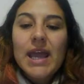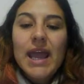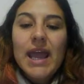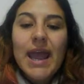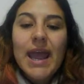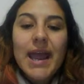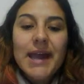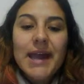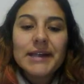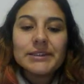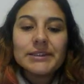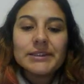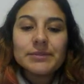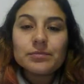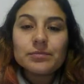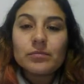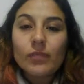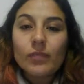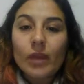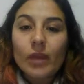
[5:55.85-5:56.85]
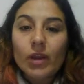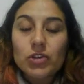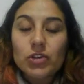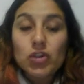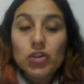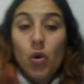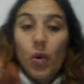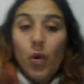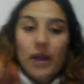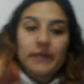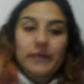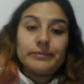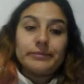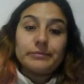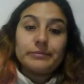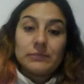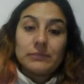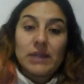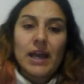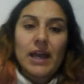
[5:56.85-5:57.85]
And so I
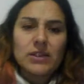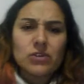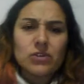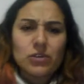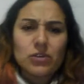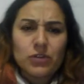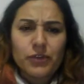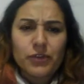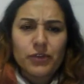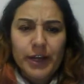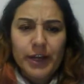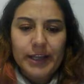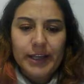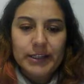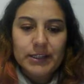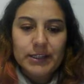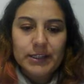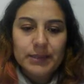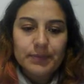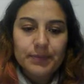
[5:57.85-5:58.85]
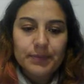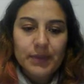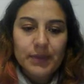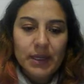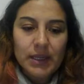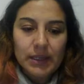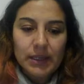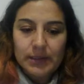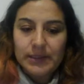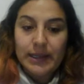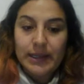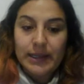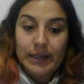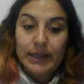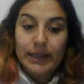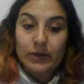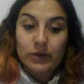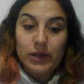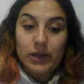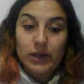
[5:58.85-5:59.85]
had to look for it and say,
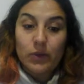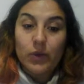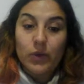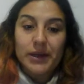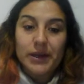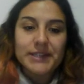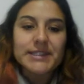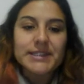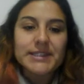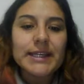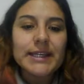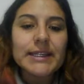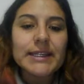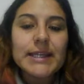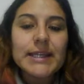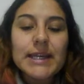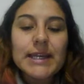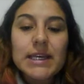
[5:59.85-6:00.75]
like, okay, what is it?